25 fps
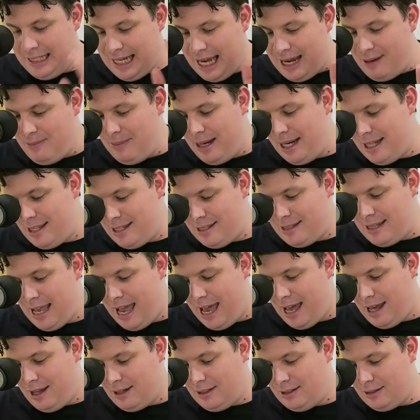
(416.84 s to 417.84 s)
20 minutes
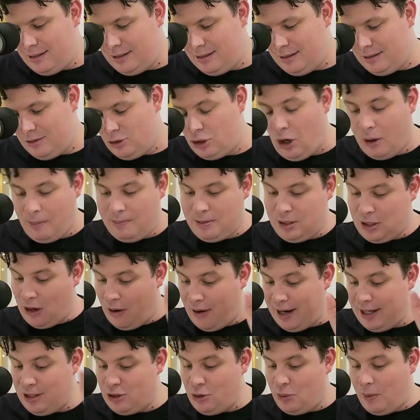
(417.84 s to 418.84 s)
down,
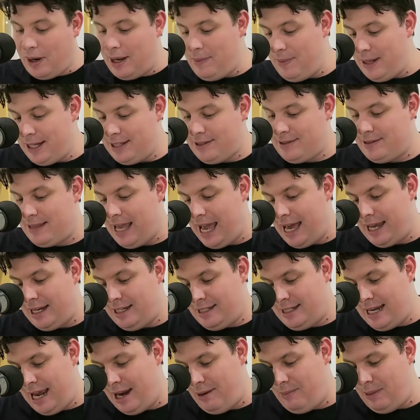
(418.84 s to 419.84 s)
10
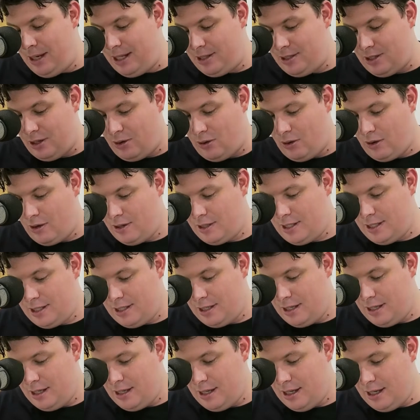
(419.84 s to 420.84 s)
minutes
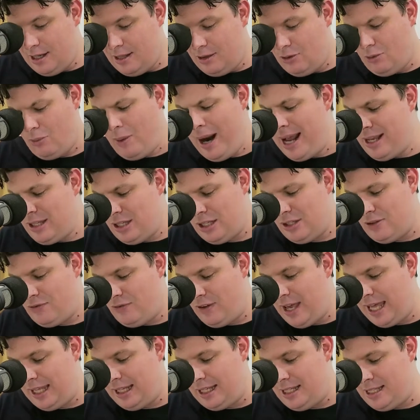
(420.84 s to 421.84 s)
across. The range is
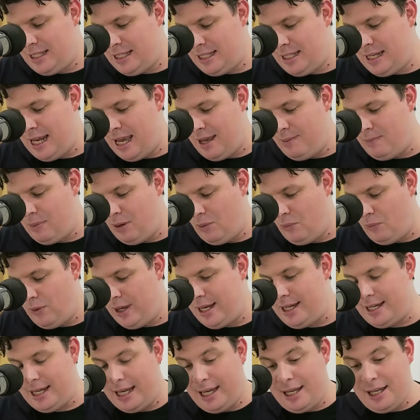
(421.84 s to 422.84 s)
fairly steep and
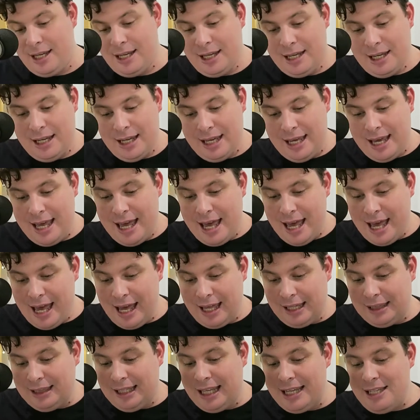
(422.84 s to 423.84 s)
windy.
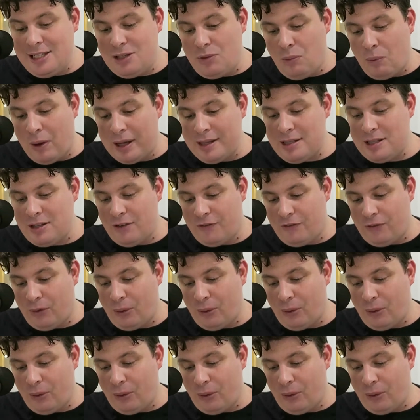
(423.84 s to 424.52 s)
At least once a